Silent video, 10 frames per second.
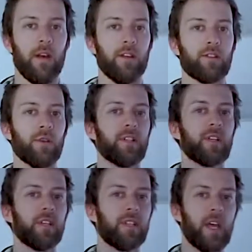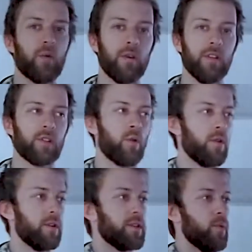And so let's take one of these
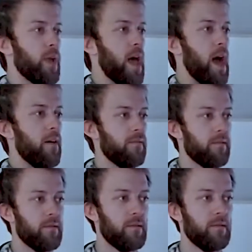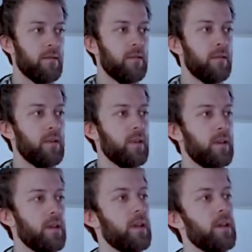corners that we have.
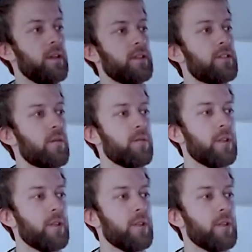Start with the